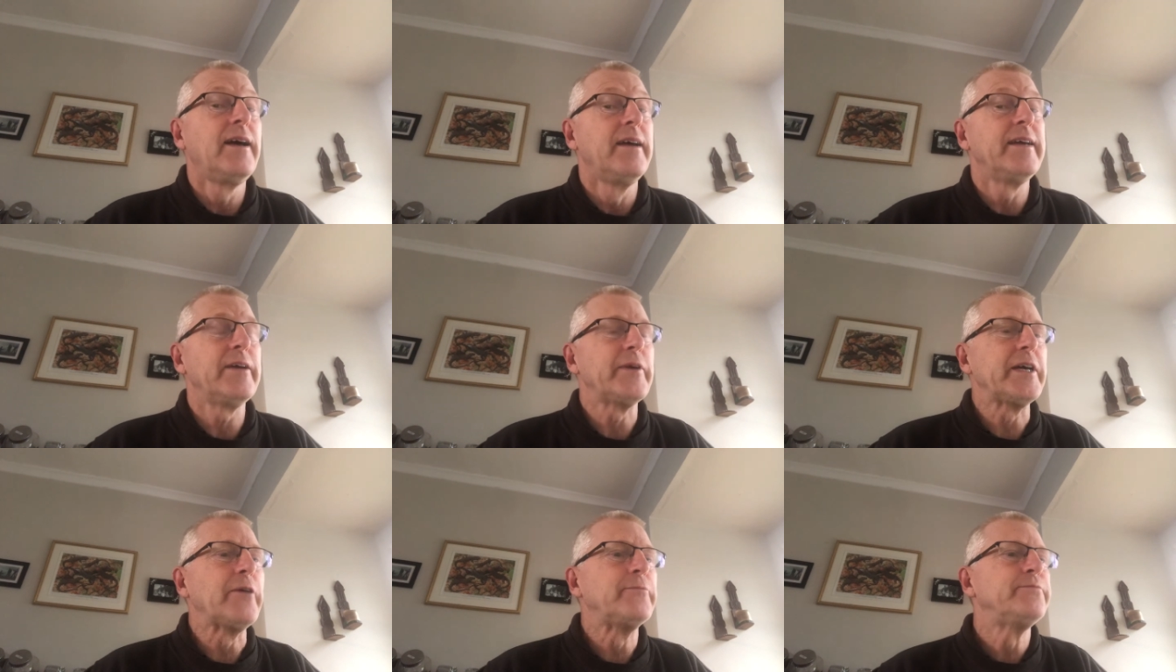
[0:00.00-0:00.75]
Here we
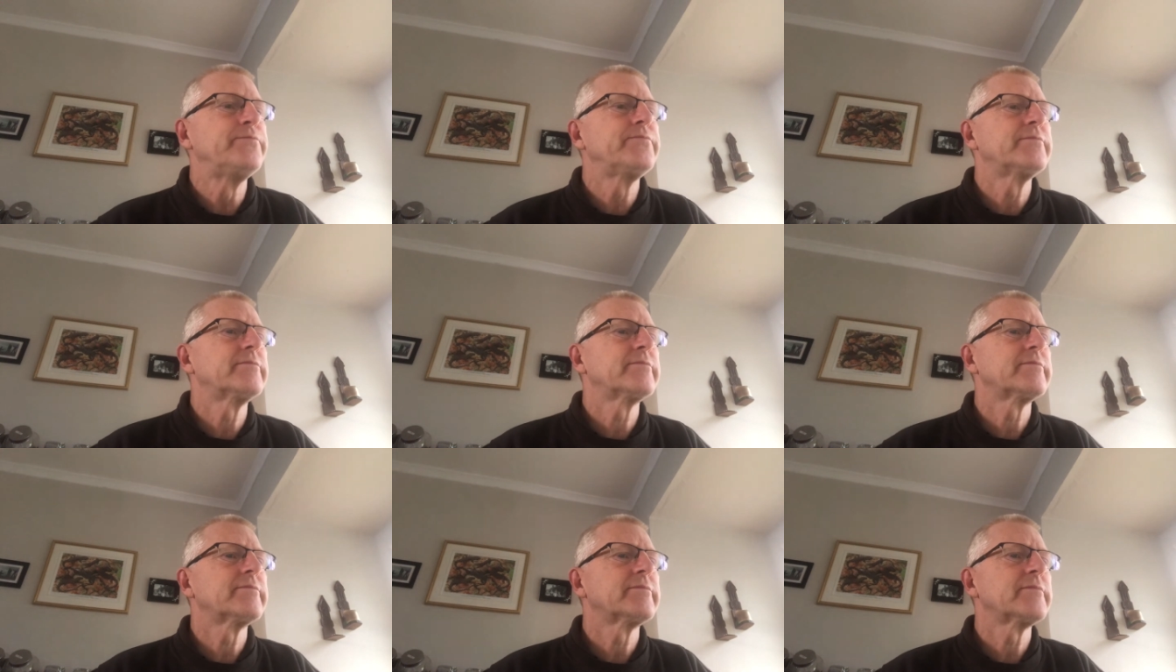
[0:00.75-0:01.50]
go.
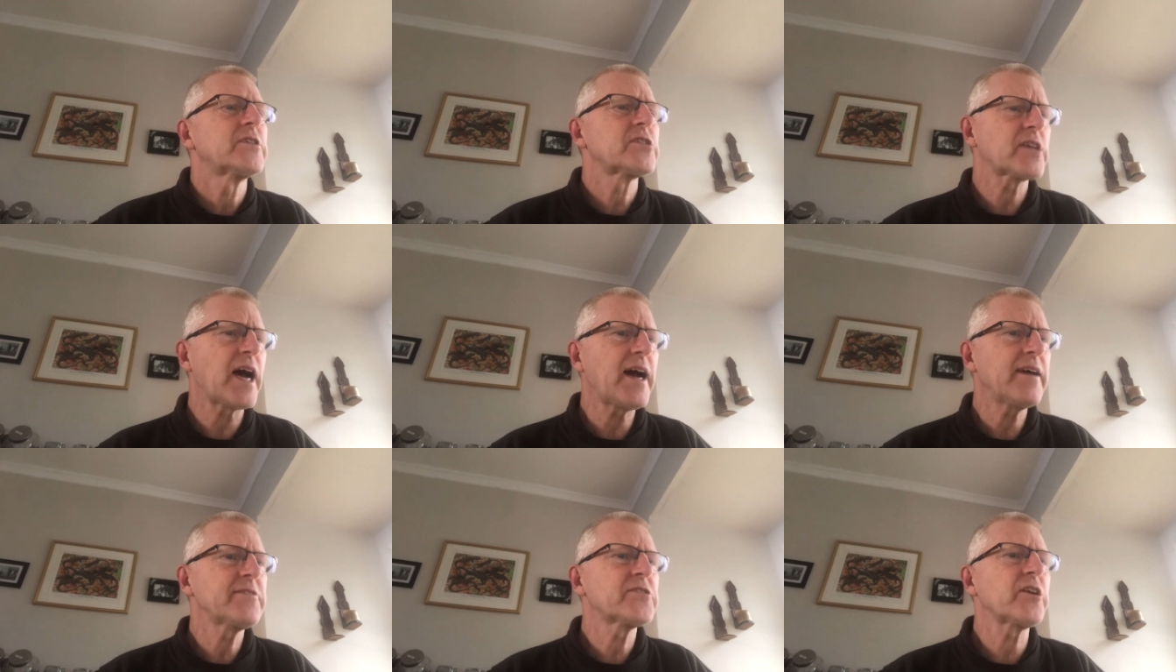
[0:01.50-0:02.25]

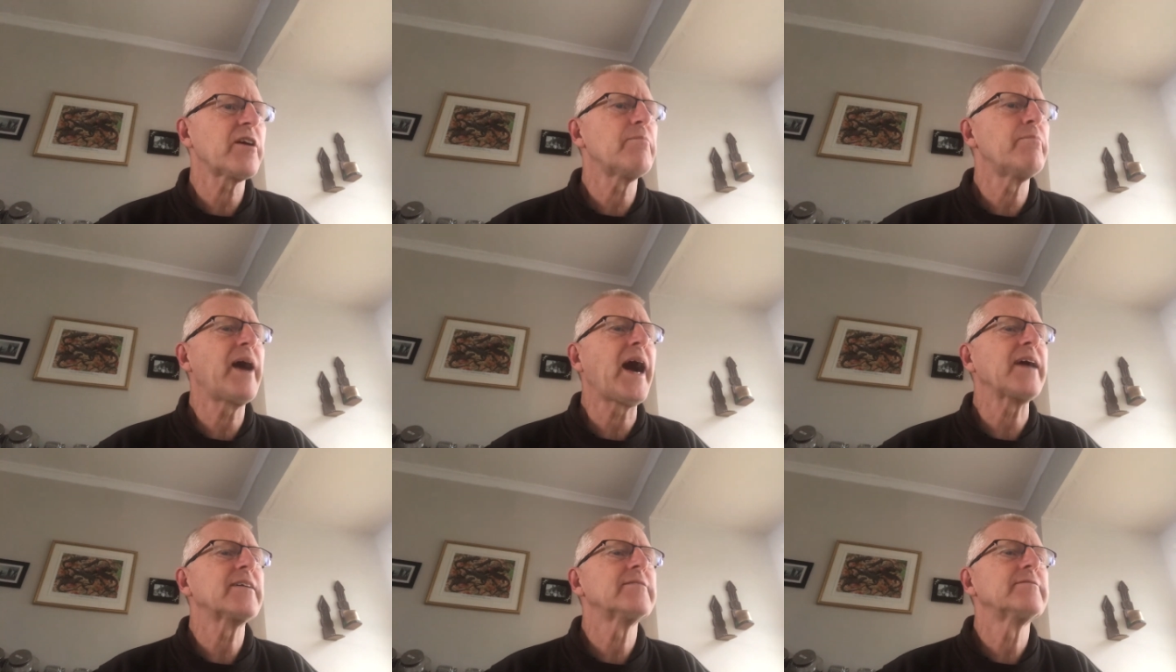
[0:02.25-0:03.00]
Scythes are
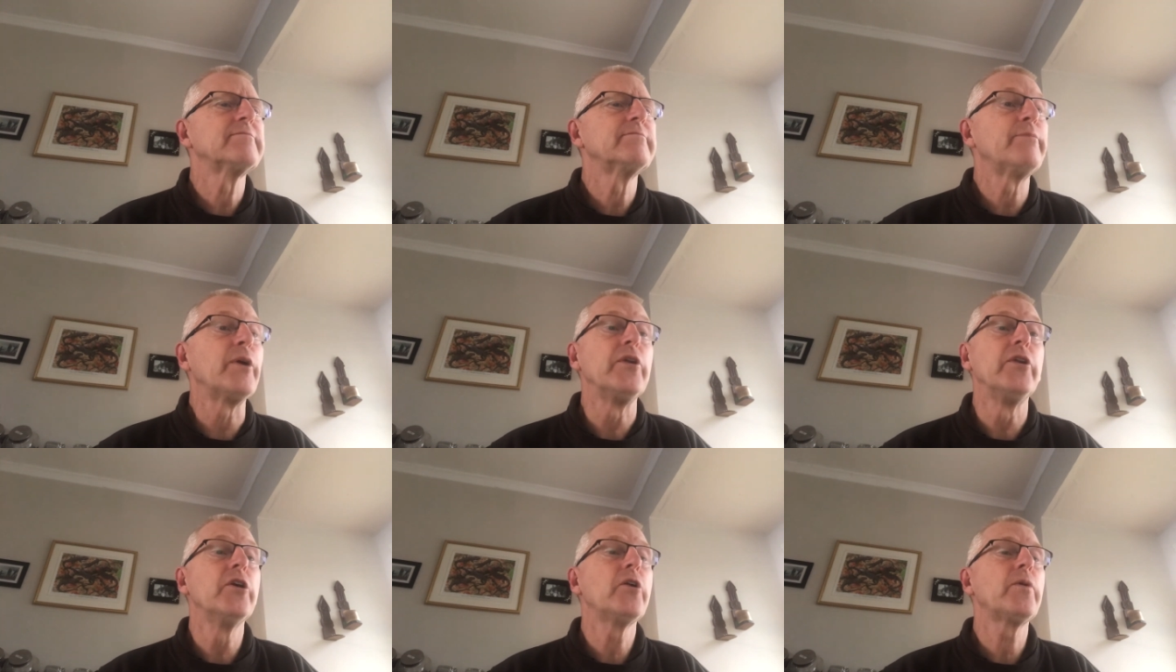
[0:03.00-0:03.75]
back, but
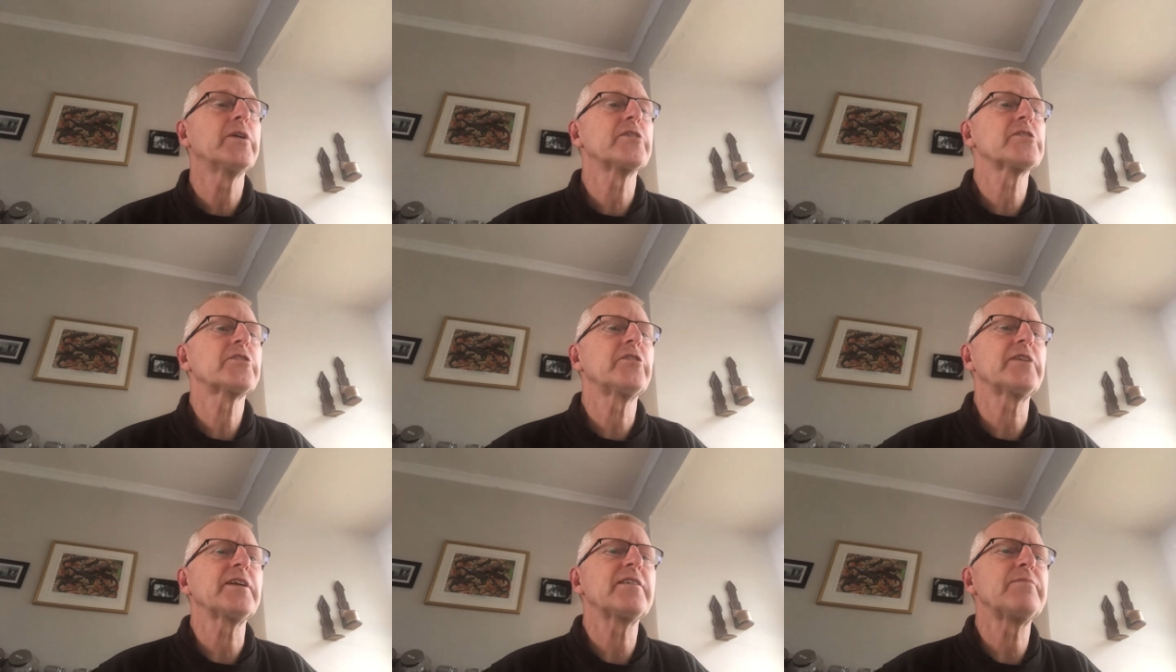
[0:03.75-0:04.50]
no one is
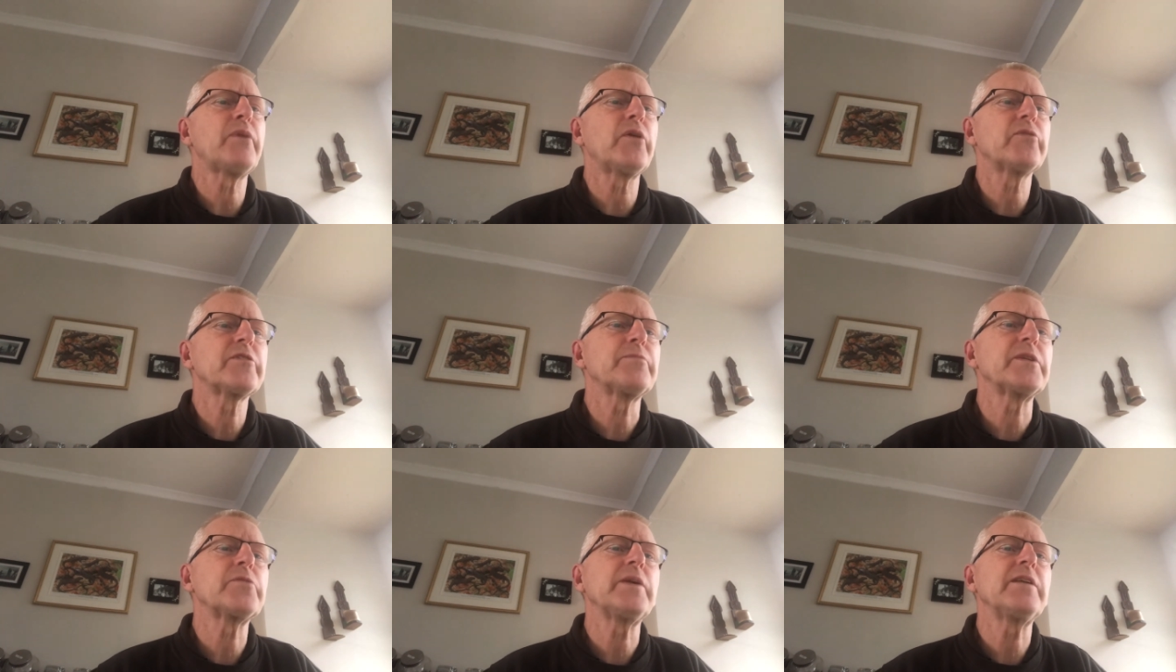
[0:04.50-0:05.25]
cutting the bond
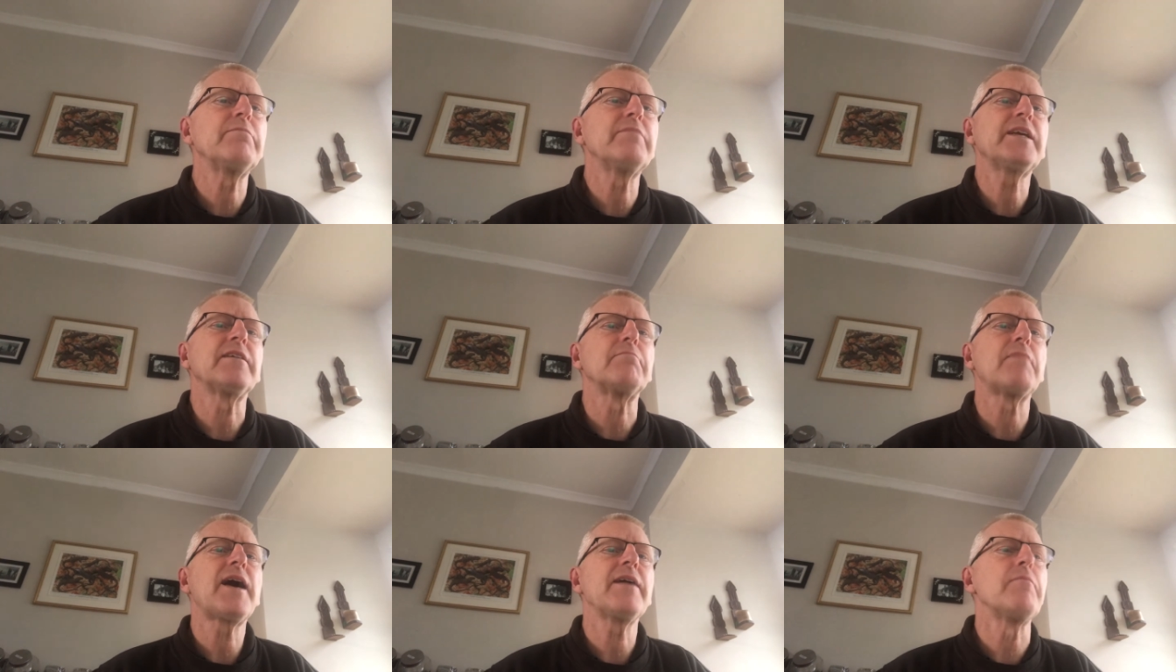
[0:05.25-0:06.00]
between me and
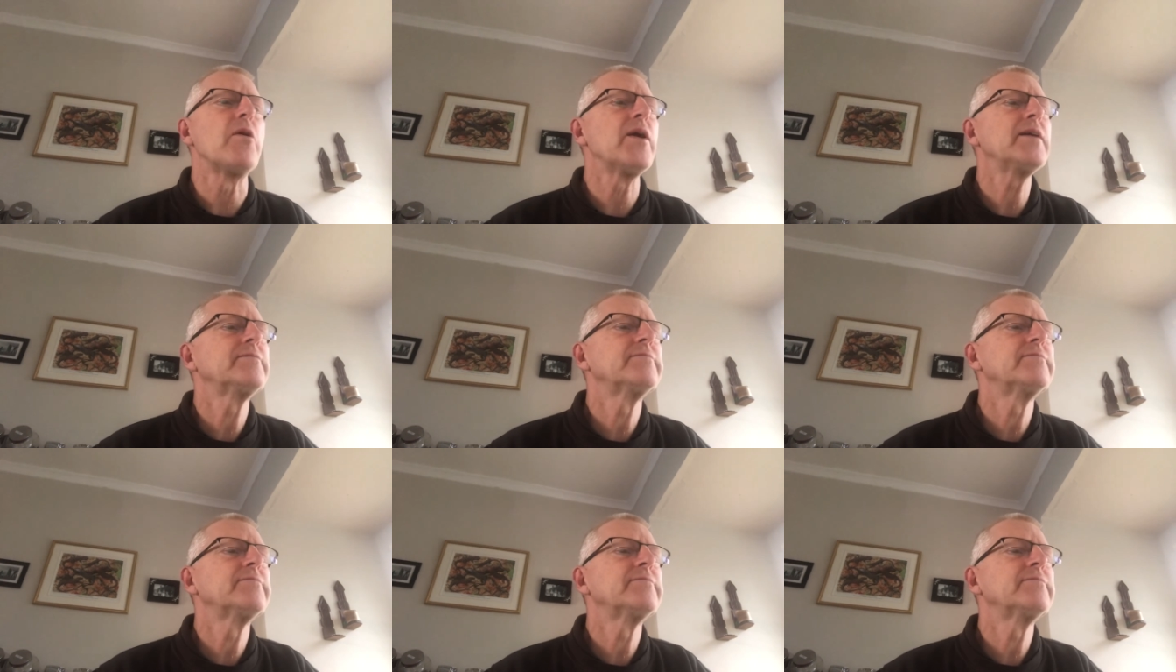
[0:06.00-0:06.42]
my mower.